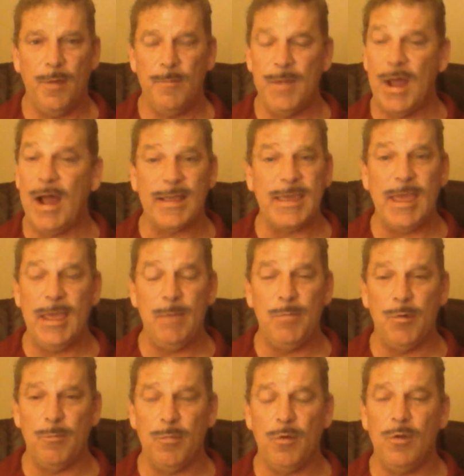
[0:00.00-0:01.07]
not
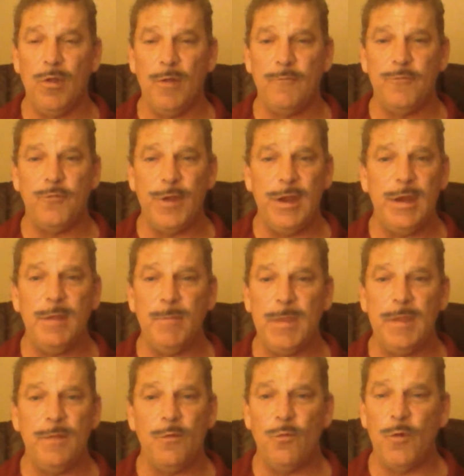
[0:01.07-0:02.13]
capable of treating
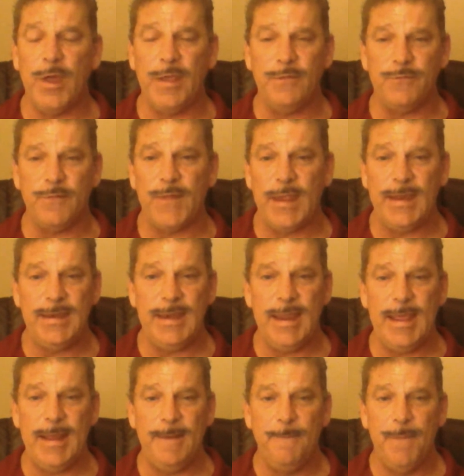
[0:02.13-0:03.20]
me in the ways that they
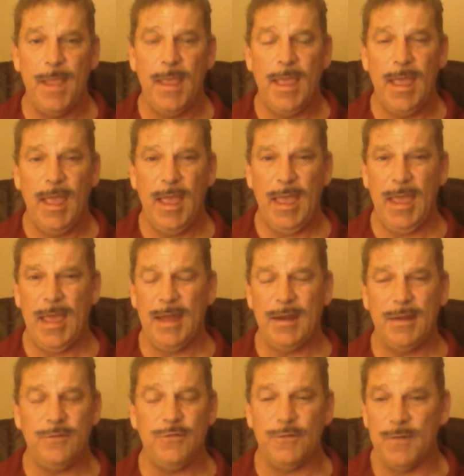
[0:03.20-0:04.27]
did. And
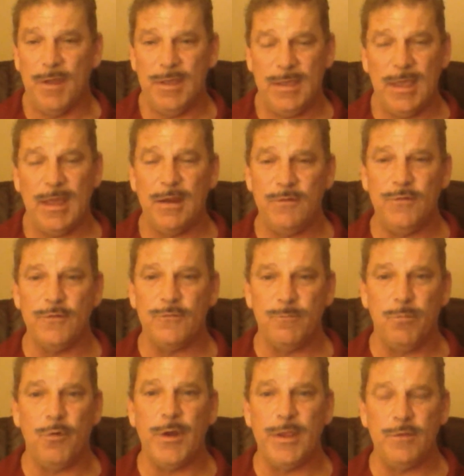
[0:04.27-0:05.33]
it
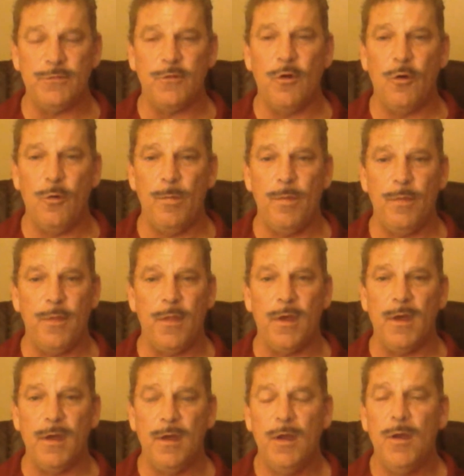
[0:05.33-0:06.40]
just brings home
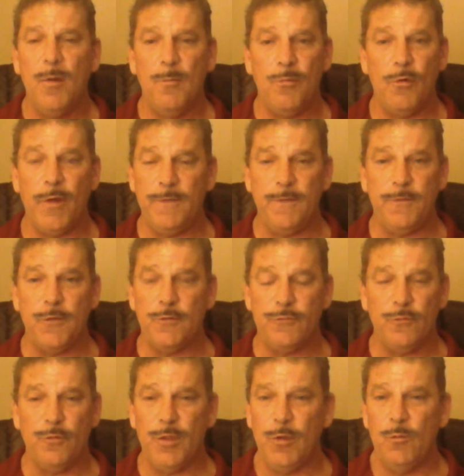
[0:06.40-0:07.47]
the point that
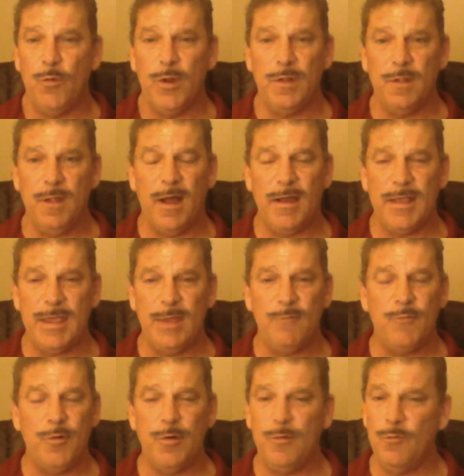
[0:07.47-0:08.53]
there's only one
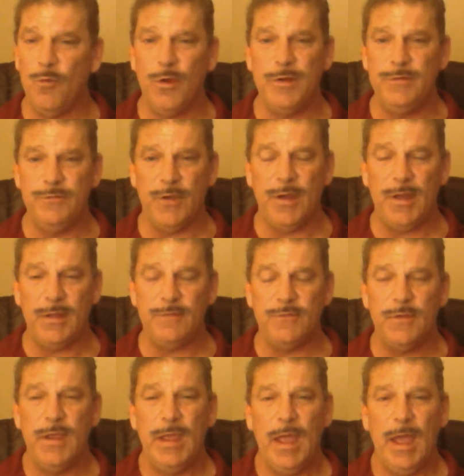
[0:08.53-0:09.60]
lawgiver and one
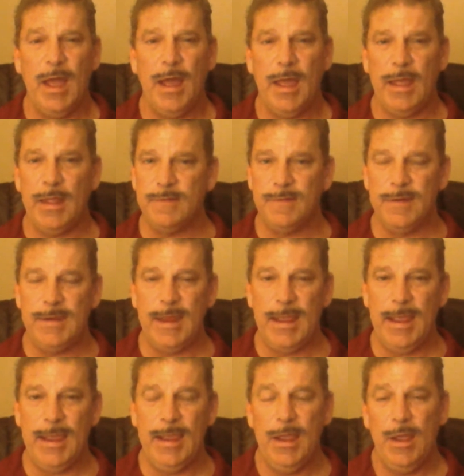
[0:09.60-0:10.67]
judge. And
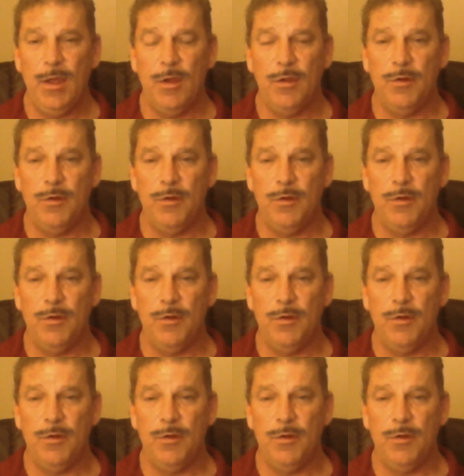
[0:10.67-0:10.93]
today,